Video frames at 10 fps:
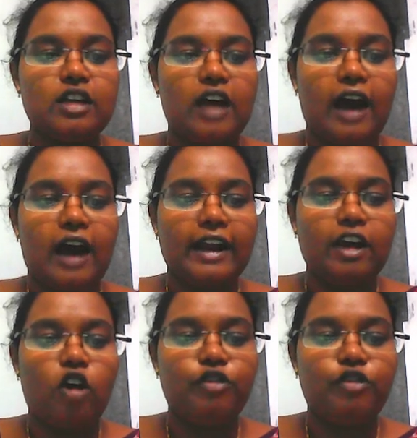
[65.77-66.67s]
array
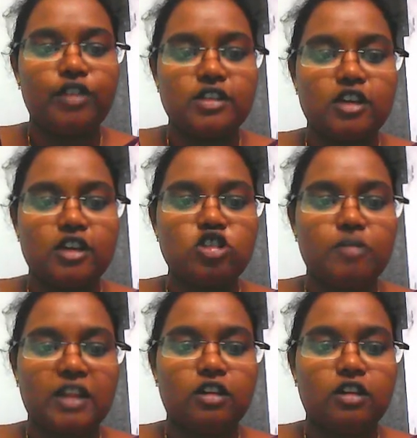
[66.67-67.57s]
of research
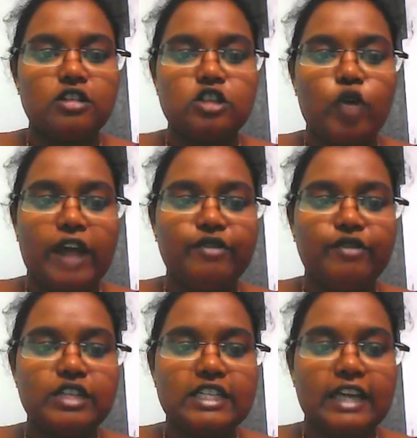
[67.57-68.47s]
methods to
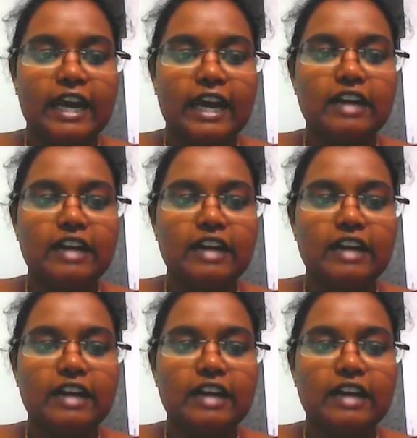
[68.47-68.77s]
investigate